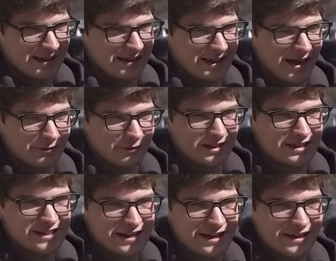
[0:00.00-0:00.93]
That
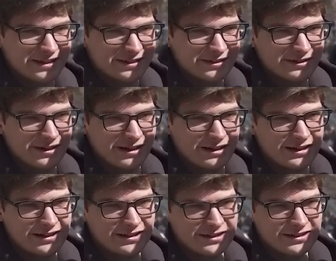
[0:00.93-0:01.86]
Wednesday,
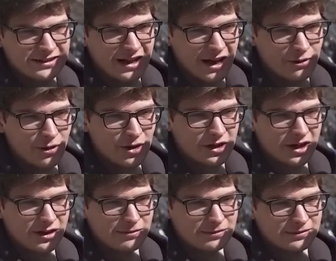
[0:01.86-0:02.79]
I woke up